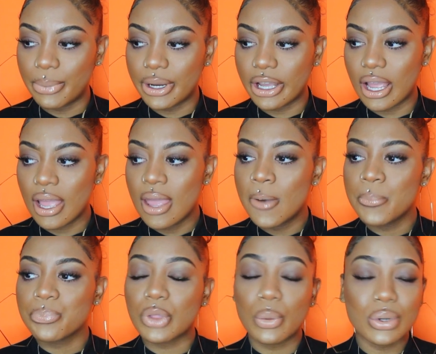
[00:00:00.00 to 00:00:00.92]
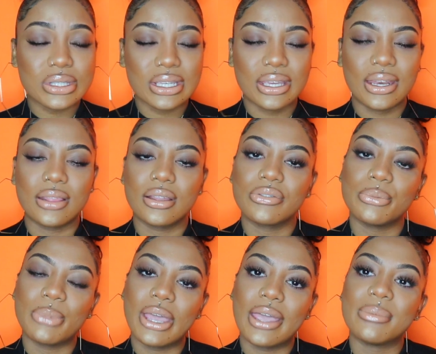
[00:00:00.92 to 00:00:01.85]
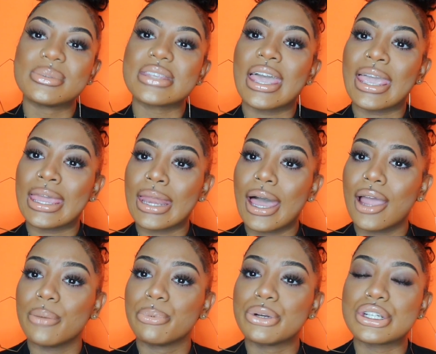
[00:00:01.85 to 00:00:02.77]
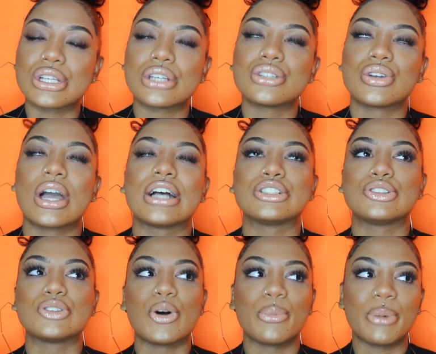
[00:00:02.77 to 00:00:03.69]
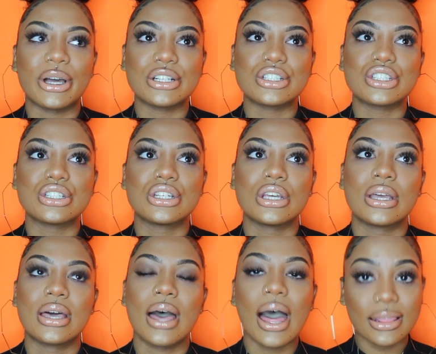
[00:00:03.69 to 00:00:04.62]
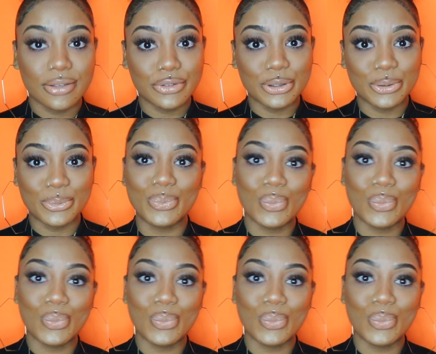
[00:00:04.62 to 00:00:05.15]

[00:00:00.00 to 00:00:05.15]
But once again, I love you, babes, and I appreciate you guys so much. I love you.